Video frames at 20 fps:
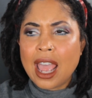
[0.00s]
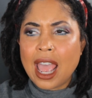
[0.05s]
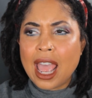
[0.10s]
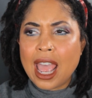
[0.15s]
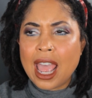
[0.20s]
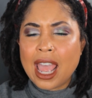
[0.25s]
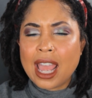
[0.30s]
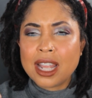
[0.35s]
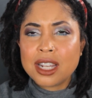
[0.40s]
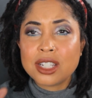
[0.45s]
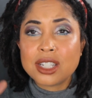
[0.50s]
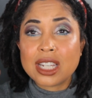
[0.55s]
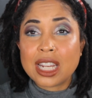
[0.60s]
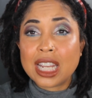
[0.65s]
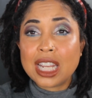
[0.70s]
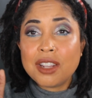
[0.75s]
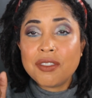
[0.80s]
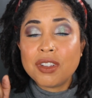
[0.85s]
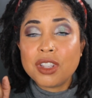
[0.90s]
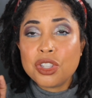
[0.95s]
And
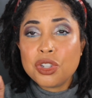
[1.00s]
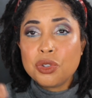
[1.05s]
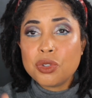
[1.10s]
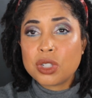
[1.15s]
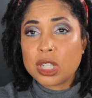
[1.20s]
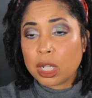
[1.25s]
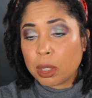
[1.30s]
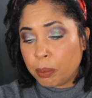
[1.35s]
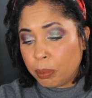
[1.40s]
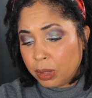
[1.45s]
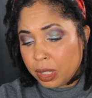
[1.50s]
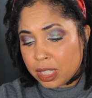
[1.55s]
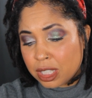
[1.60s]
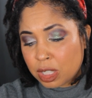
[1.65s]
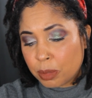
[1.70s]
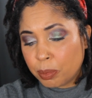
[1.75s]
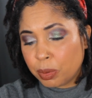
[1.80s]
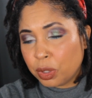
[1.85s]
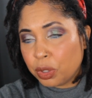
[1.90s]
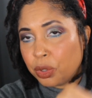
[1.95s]
even using
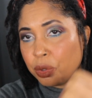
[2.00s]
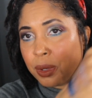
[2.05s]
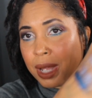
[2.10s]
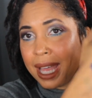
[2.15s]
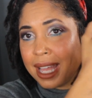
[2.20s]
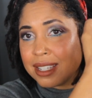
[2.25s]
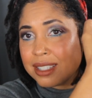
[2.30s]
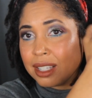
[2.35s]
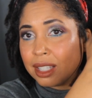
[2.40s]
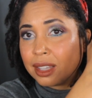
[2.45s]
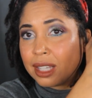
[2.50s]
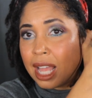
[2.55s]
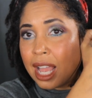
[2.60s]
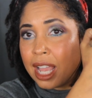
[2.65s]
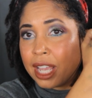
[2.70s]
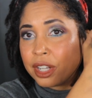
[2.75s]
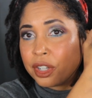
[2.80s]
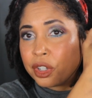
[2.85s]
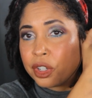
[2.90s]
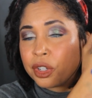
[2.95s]
Blitz Blue as a
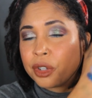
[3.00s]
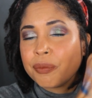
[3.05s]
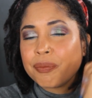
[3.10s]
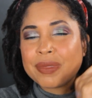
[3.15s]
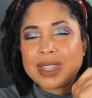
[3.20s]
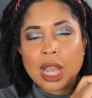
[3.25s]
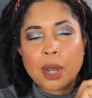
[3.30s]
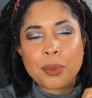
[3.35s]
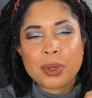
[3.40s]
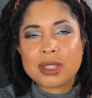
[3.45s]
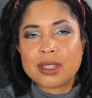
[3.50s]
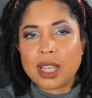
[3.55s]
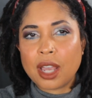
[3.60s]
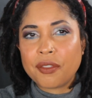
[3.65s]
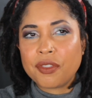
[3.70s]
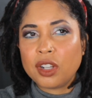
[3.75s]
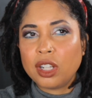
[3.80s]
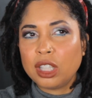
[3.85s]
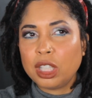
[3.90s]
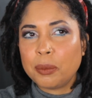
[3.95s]
liner, that would
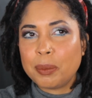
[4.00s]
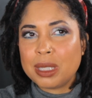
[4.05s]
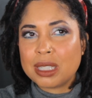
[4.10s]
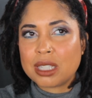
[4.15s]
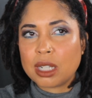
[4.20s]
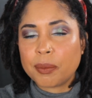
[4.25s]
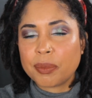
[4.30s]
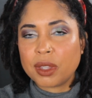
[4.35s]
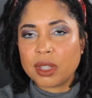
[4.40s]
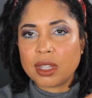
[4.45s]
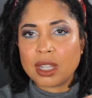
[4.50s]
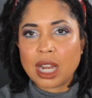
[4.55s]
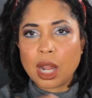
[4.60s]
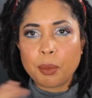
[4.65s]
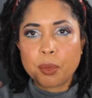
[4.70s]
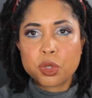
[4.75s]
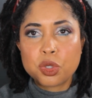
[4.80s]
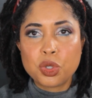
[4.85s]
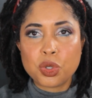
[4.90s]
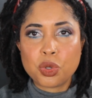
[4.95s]
definitely be something that I
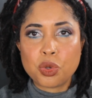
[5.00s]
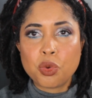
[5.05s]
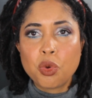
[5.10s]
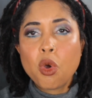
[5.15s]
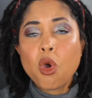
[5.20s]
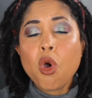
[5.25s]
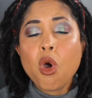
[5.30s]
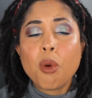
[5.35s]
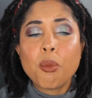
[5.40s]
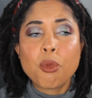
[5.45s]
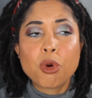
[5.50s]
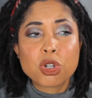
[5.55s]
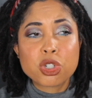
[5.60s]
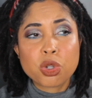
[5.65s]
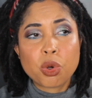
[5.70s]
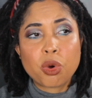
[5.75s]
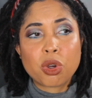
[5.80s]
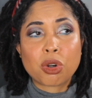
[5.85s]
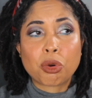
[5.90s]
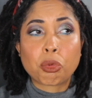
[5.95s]
would do more
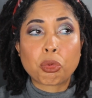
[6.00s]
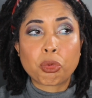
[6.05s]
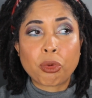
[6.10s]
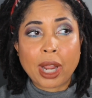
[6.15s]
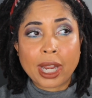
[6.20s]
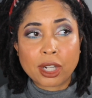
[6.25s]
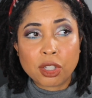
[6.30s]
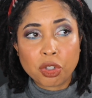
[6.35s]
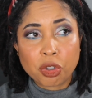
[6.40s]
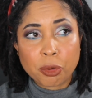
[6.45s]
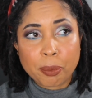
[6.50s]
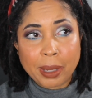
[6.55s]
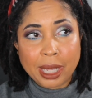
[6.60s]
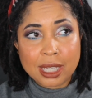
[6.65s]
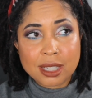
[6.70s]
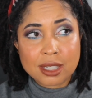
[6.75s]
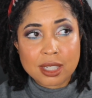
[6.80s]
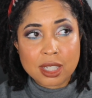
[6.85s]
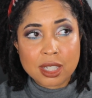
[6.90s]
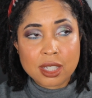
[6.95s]
so on a regular
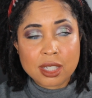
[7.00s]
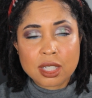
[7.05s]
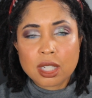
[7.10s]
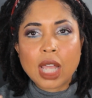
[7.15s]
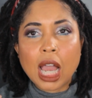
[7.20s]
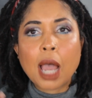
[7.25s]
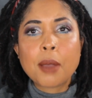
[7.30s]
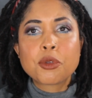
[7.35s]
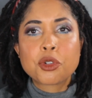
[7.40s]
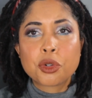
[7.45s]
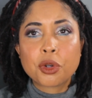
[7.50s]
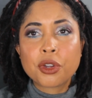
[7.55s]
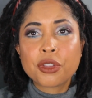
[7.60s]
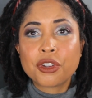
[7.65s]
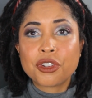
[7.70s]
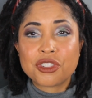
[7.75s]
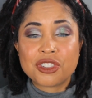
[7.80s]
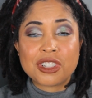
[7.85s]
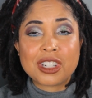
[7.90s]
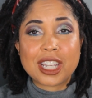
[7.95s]
basis. I'm sure
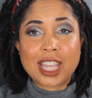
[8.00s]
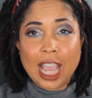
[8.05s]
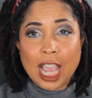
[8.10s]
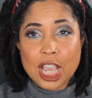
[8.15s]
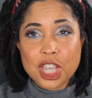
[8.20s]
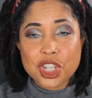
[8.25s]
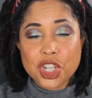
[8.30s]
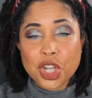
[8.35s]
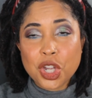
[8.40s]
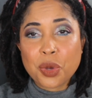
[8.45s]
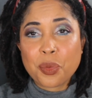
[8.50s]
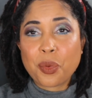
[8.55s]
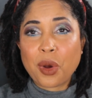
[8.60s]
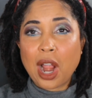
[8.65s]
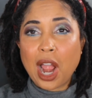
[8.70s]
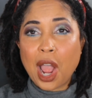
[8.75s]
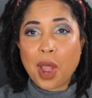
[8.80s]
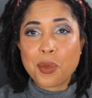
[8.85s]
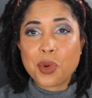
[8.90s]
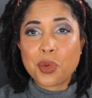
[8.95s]
there's an occasion where
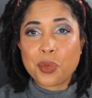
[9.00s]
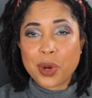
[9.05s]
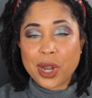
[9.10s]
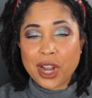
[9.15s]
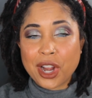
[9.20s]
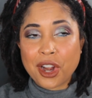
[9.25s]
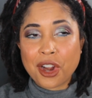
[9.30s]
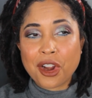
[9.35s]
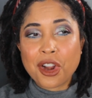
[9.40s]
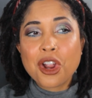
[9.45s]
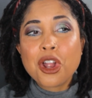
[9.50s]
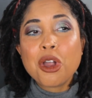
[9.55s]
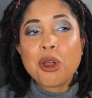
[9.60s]
I would wear